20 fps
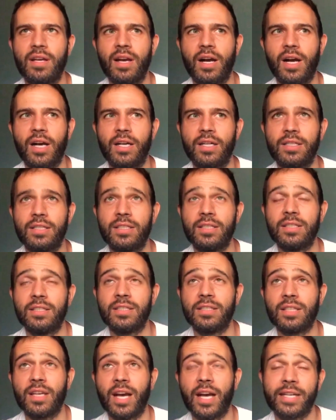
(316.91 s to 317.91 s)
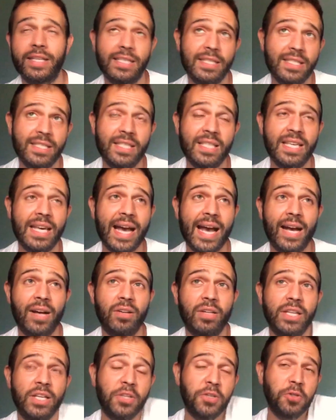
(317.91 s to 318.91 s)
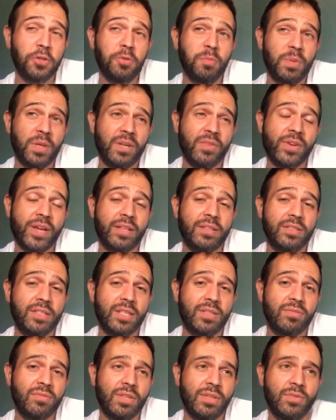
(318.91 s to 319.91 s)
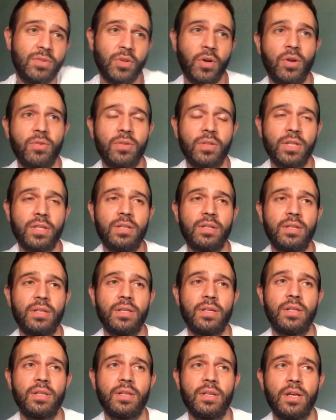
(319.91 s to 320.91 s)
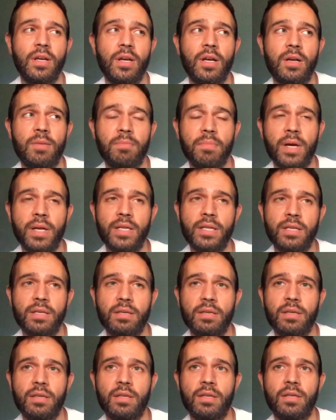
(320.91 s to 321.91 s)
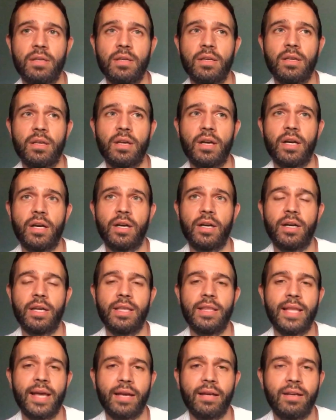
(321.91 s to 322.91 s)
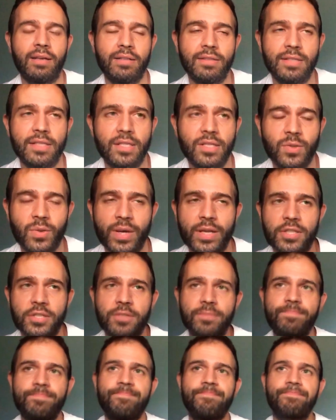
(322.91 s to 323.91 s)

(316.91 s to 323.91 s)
and I can see how it could be offensive if you offer money in that kind of situation.